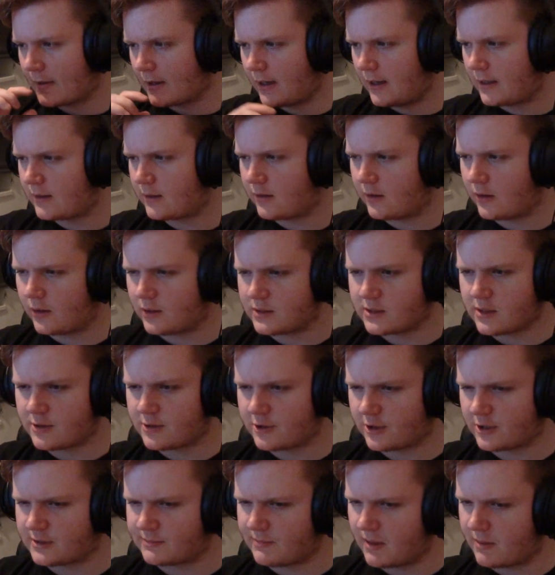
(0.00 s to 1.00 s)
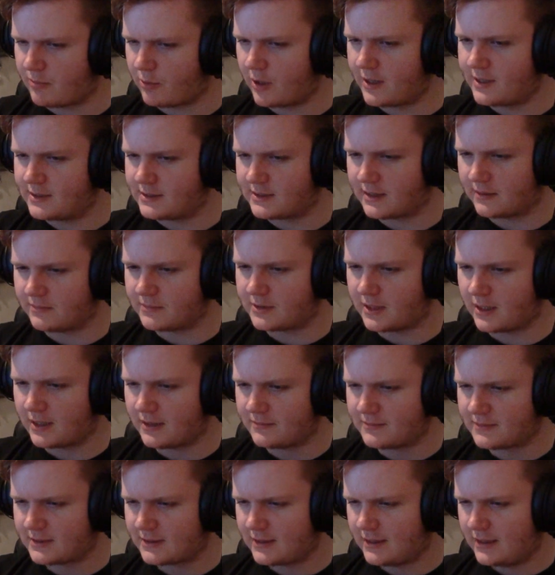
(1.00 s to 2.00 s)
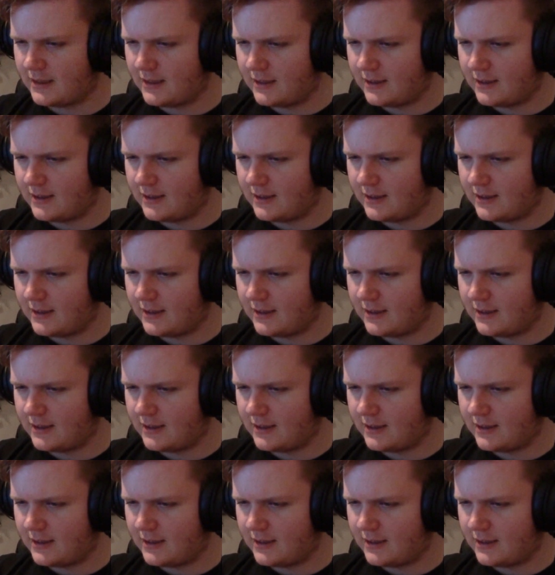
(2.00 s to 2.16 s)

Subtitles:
I don't know, I don't trust my brain sometimes.